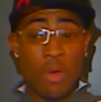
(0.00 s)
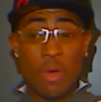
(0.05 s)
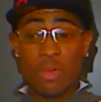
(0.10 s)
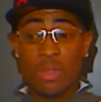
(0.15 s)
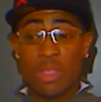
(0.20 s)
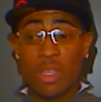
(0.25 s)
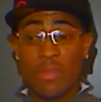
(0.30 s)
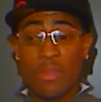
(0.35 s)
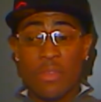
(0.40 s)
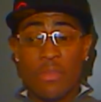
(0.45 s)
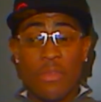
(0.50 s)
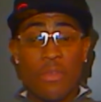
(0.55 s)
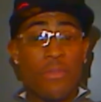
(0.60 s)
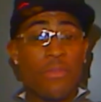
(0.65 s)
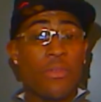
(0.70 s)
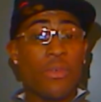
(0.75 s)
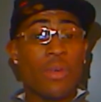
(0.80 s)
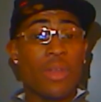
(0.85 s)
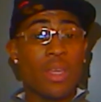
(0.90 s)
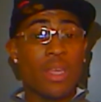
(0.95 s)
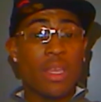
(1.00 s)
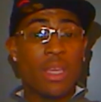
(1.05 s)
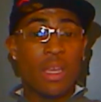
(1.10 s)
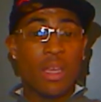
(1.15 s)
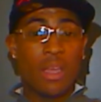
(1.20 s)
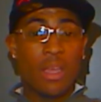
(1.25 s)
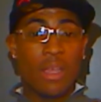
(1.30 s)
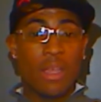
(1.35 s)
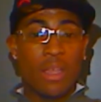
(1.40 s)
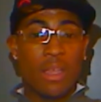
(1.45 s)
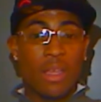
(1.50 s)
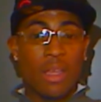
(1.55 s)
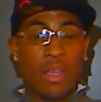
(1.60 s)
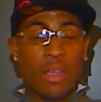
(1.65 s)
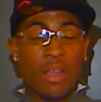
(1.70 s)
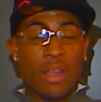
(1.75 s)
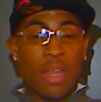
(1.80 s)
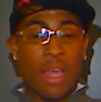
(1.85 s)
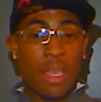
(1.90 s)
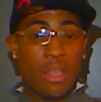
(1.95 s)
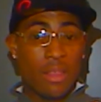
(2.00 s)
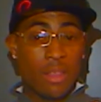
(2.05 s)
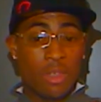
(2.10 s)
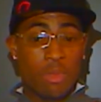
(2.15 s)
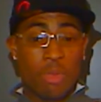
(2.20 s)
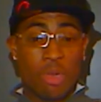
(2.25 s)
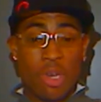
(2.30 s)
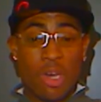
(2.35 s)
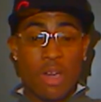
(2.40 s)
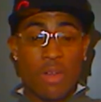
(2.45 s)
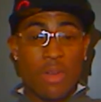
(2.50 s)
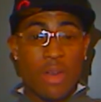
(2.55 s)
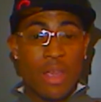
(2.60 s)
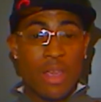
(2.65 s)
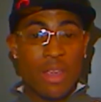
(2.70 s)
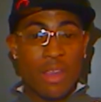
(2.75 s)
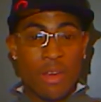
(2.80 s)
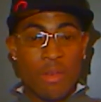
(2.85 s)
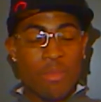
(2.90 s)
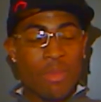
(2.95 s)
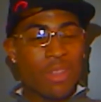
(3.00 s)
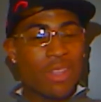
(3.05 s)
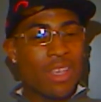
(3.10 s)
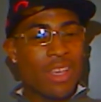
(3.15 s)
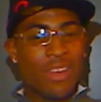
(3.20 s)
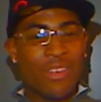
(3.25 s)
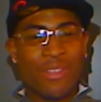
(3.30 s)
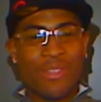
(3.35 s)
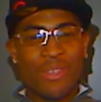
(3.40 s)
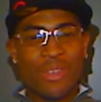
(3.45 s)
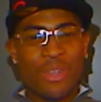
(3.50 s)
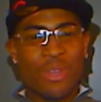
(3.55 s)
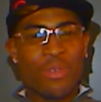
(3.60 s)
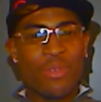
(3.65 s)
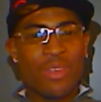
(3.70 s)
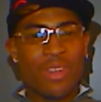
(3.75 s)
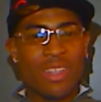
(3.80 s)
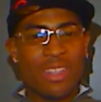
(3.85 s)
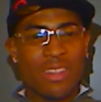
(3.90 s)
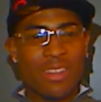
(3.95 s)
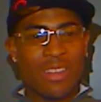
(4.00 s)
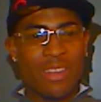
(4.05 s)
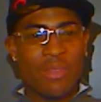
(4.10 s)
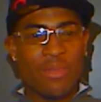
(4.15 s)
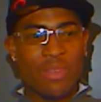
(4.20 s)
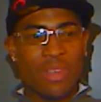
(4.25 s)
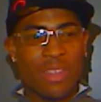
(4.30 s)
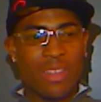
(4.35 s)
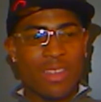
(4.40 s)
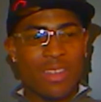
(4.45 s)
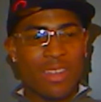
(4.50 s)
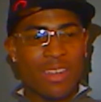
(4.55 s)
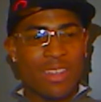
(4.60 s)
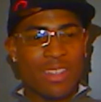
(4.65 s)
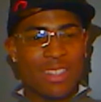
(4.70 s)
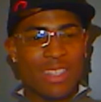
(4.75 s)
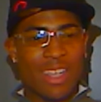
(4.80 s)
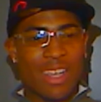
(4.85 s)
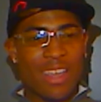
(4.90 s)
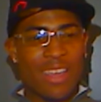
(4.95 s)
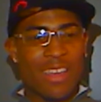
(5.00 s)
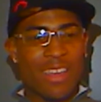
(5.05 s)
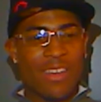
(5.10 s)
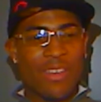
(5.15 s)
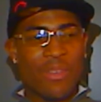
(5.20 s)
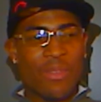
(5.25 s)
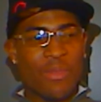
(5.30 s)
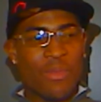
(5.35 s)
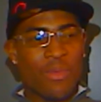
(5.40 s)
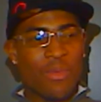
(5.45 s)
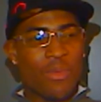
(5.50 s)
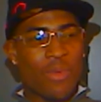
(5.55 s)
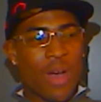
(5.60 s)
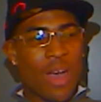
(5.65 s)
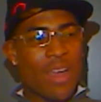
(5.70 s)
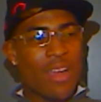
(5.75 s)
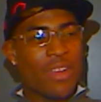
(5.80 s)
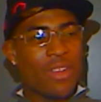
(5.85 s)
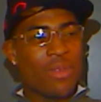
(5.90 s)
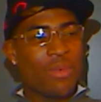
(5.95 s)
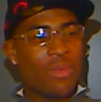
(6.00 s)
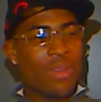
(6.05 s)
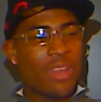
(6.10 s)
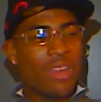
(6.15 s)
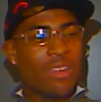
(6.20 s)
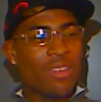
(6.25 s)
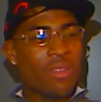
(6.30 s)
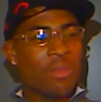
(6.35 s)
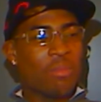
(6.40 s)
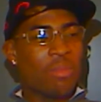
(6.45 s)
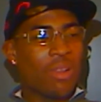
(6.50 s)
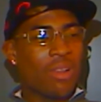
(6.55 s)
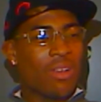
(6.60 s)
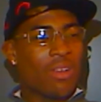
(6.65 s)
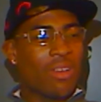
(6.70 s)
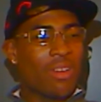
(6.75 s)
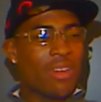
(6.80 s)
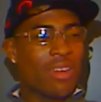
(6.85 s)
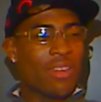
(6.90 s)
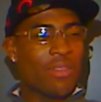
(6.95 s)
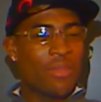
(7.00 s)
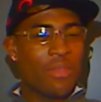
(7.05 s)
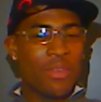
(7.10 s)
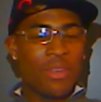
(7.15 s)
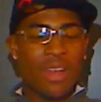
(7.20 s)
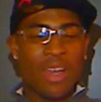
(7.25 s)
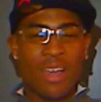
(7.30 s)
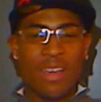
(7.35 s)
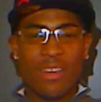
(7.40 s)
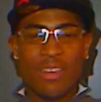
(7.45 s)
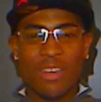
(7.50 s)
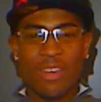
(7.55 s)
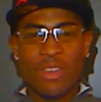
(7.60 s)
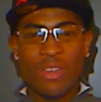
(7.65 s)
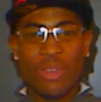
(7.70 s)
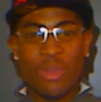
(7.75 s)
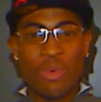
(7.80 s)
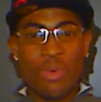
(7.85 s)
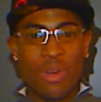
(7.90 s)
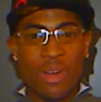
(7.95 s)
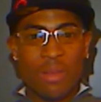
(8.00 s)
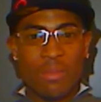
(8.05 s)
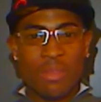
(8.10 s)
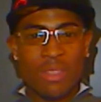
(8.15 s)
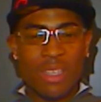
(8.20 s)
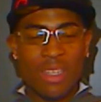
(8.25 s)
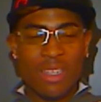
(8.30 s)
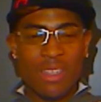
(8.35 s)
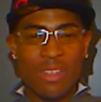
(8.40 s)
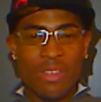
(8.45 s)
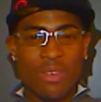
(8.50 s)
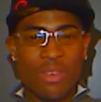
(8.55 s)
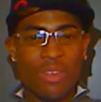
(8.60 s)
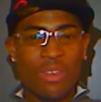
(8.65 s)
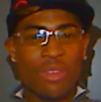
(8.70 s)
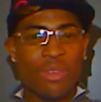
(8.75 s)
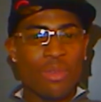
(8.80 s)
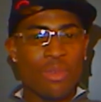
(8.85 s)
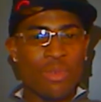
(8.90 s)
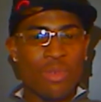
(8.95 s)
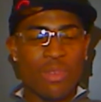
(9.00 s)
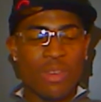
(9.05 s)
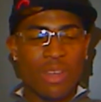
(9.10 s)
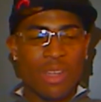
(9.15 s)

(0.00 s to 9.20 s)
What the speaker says: most of it for free, like this blog right here, but they don't do anything with it. It's like, why are you reading a blog if you're not going to do what I'm telling you to do?